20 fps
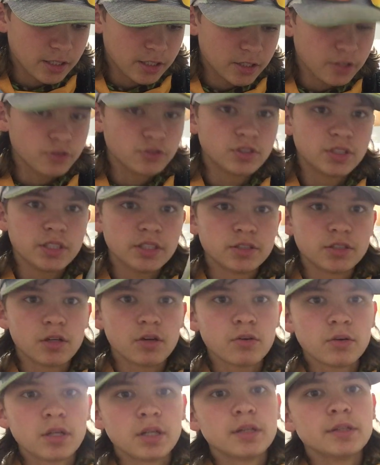to use these
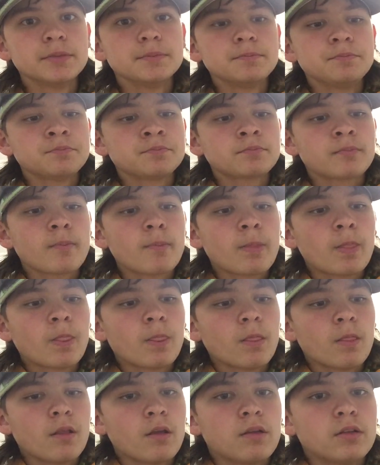though.
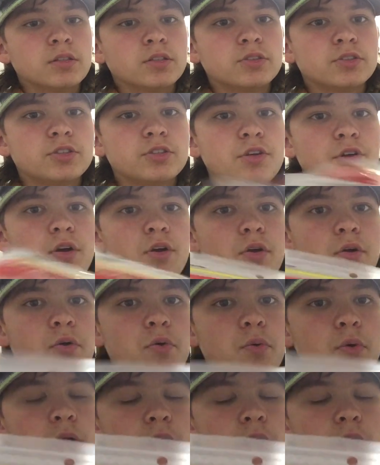So,